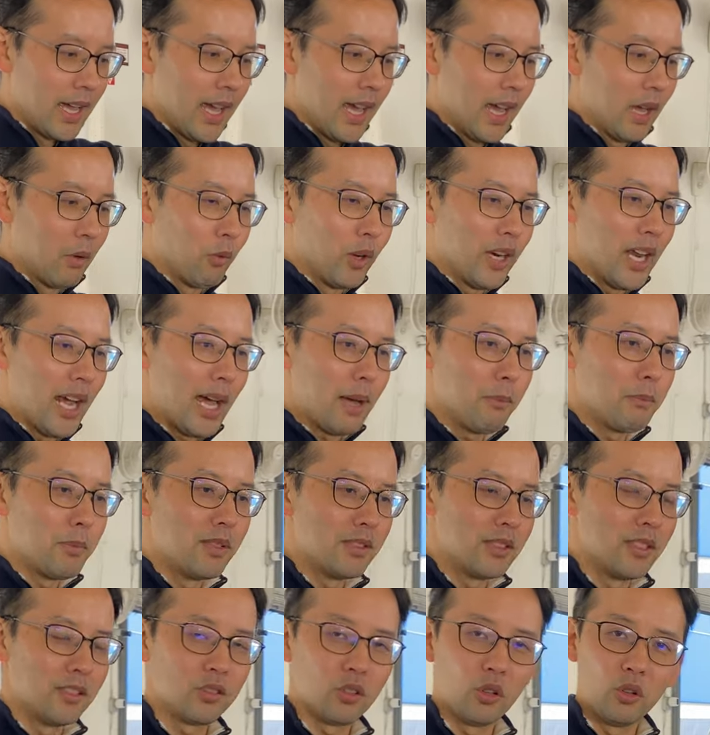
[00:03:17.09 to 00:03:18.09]
And what
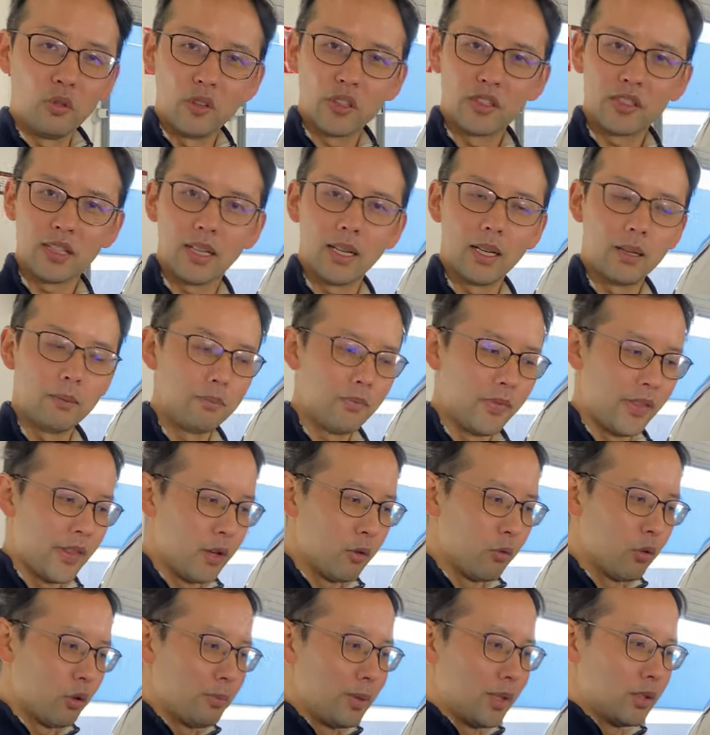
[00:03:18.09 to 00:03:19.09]
happens is over time,
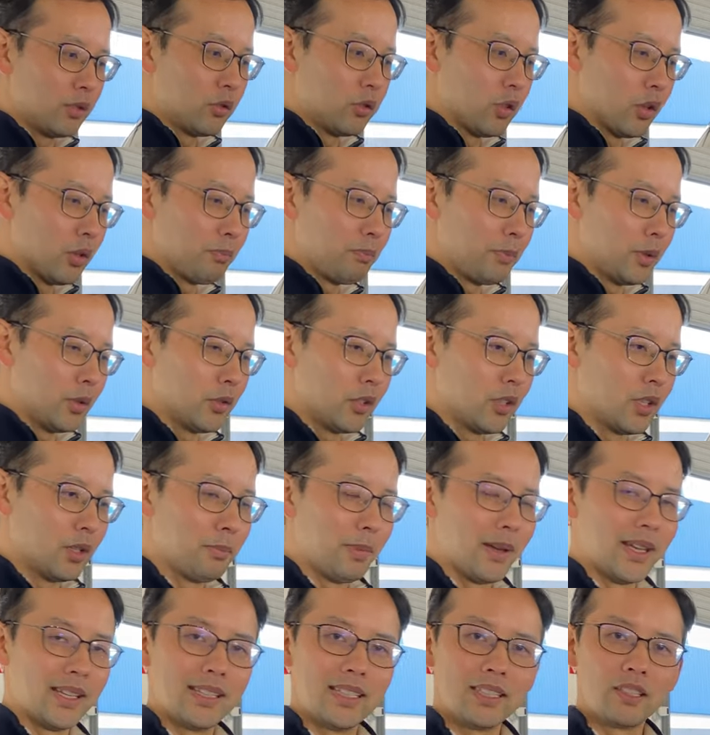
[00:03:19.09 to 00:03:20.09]
there will be dirt
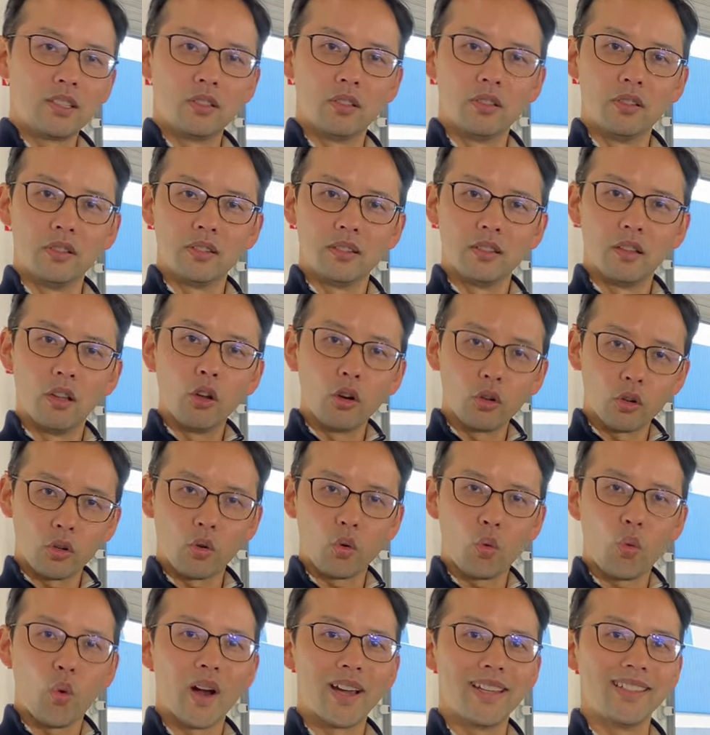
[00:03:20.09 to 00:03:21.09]
buildup and it can look
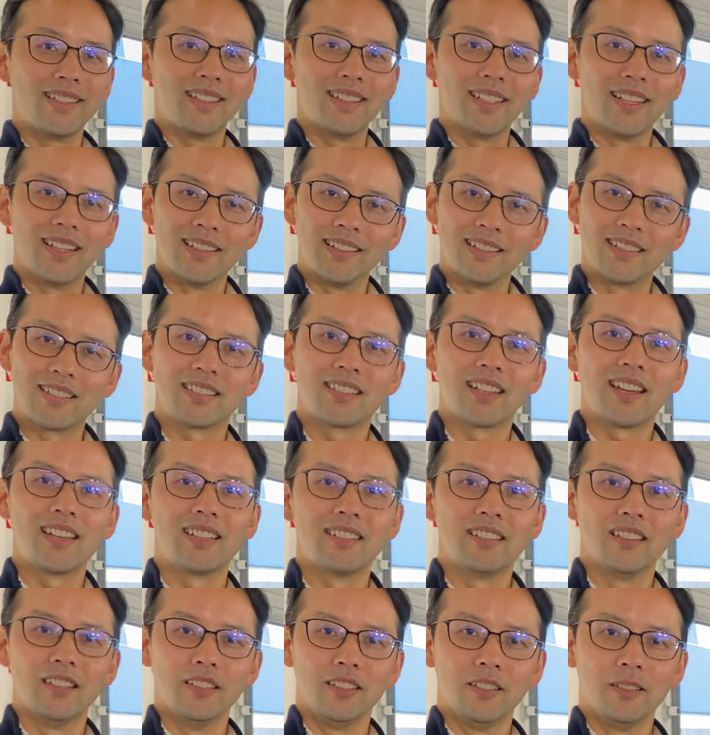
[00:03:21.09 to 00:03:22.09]
quite
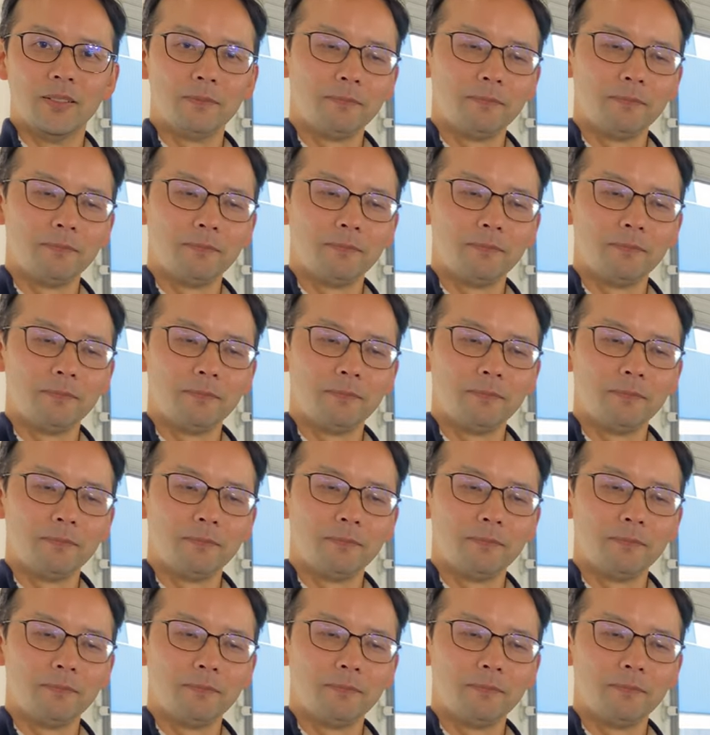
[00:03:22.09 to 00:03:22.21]
unsightly.